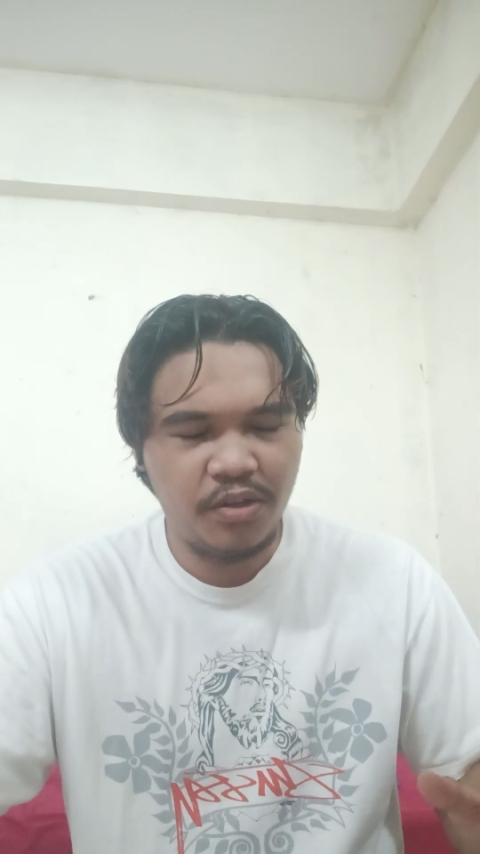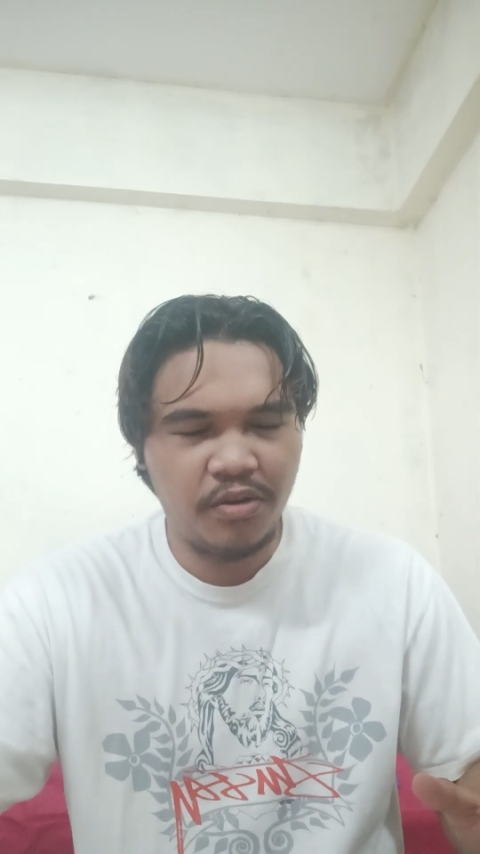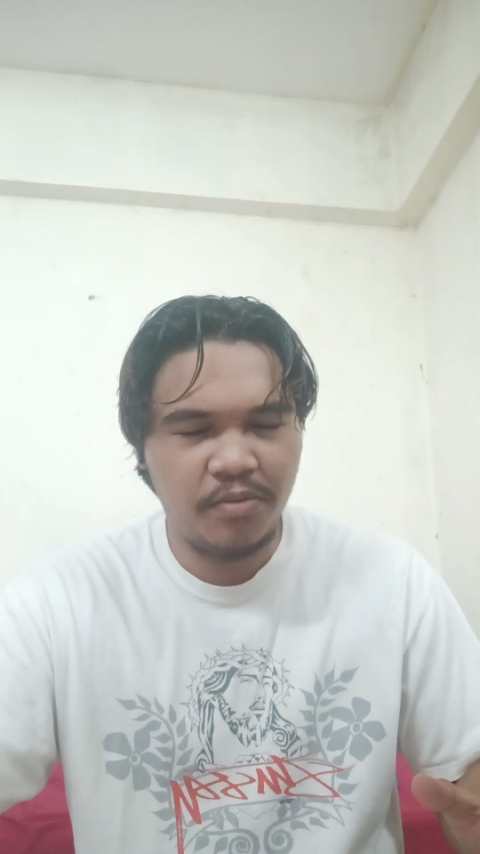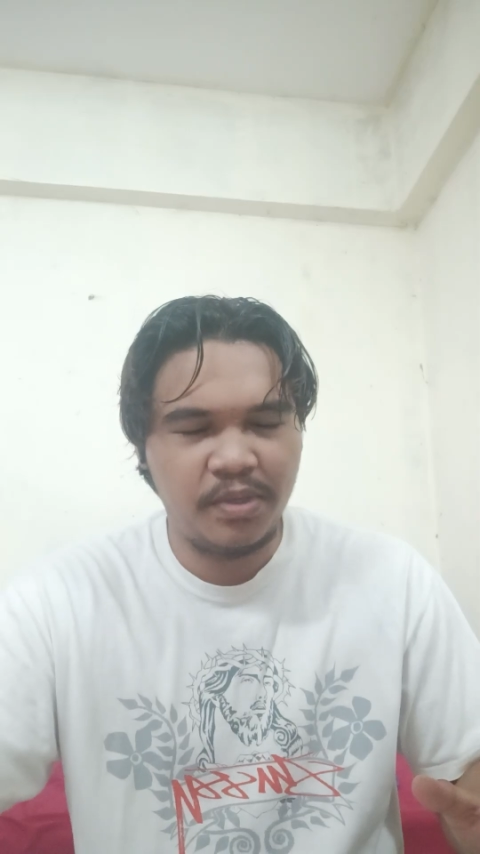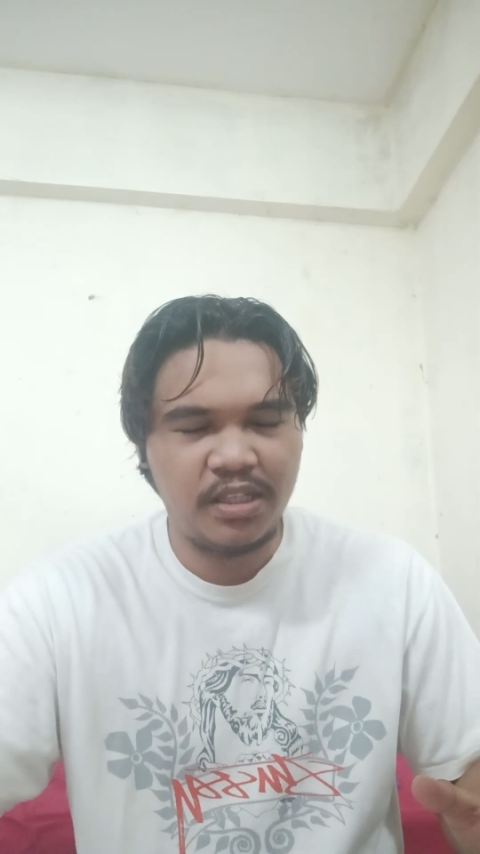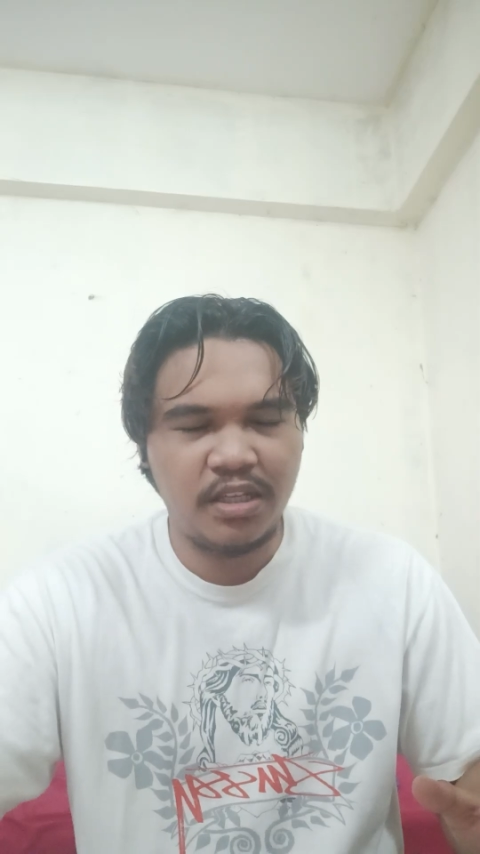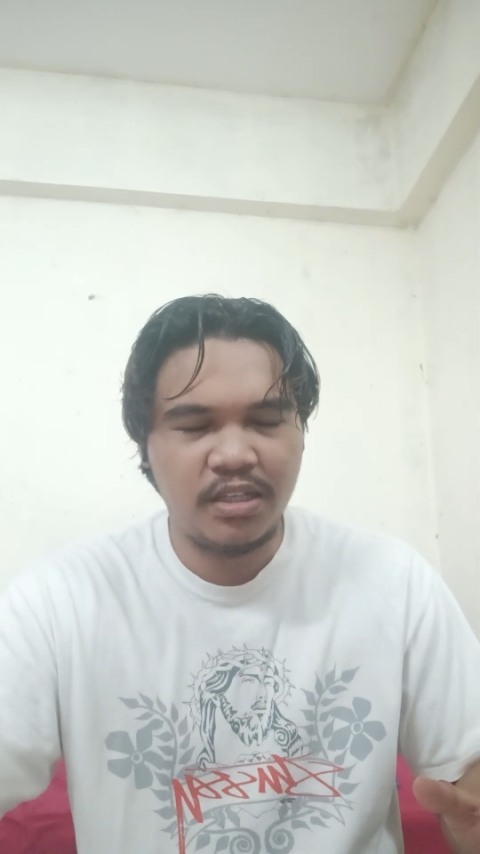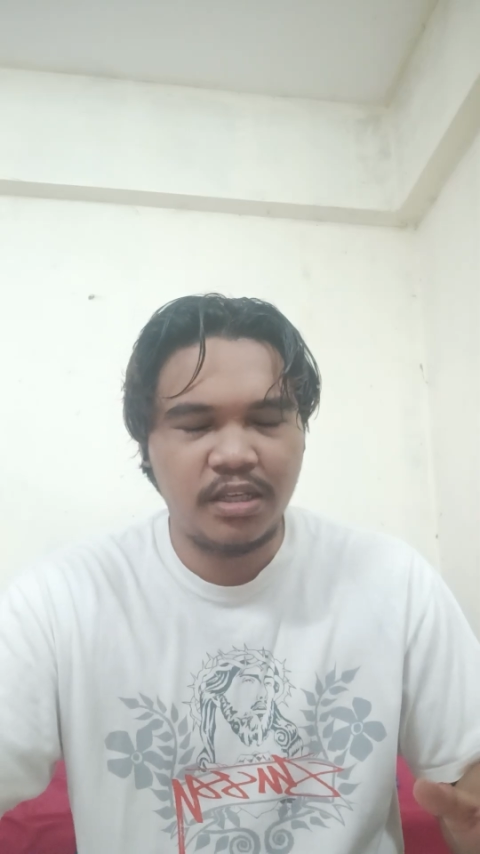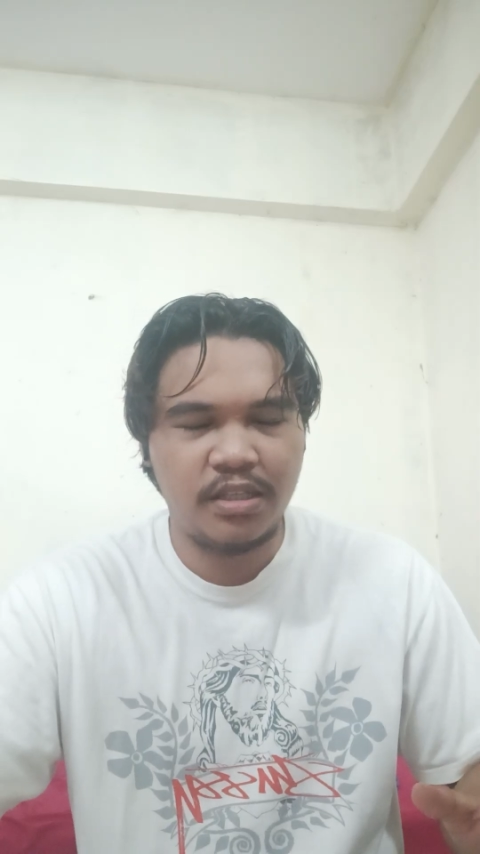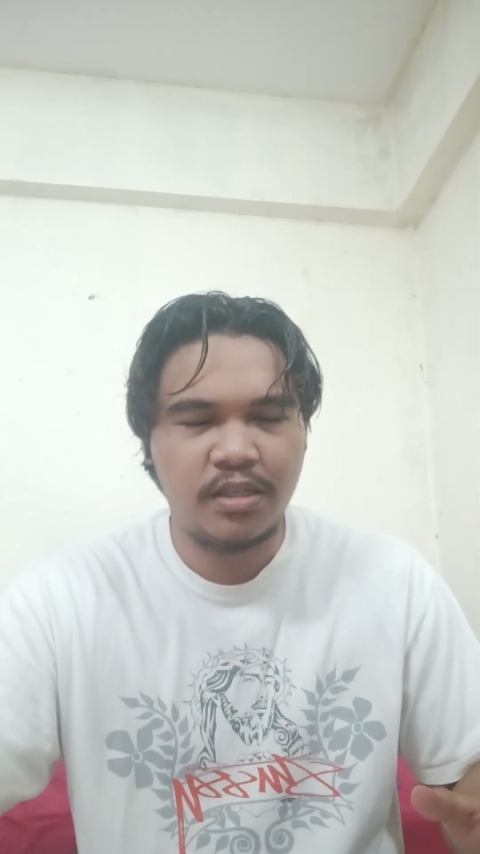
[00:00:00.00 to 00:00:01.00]
the
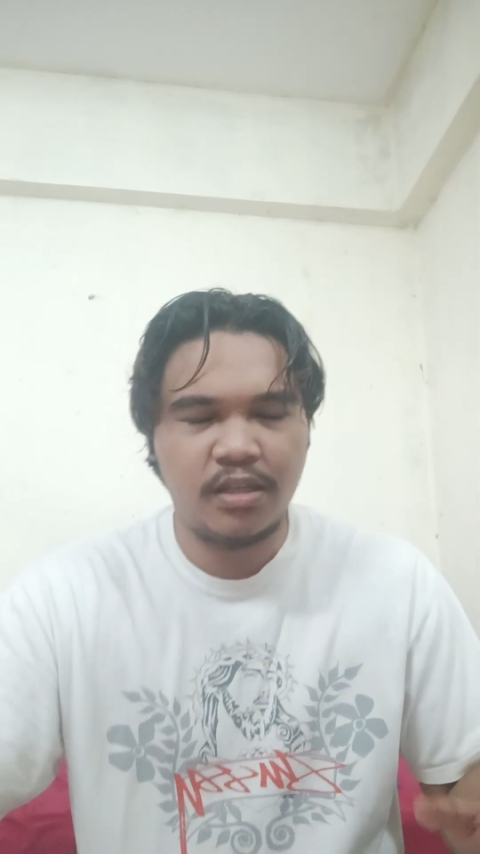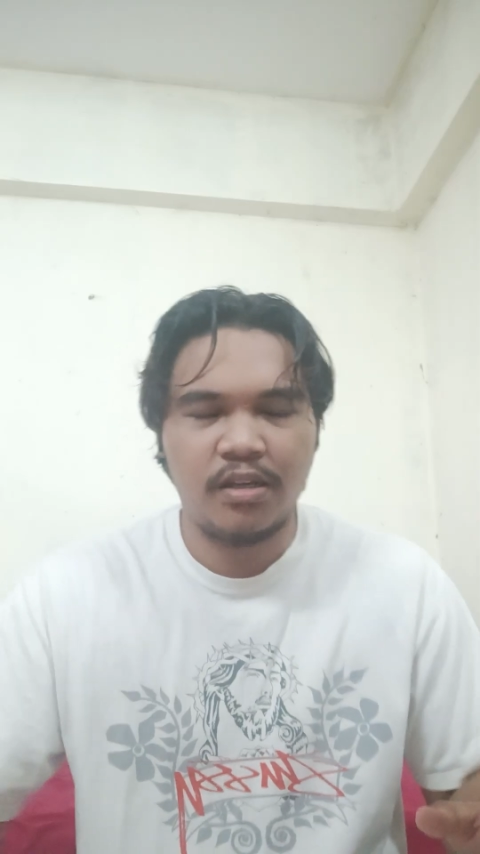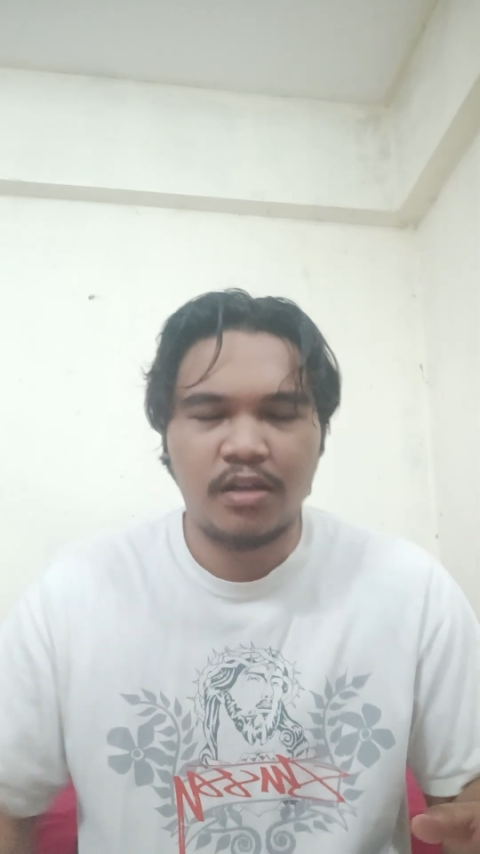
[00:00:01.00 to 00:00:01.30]
passengers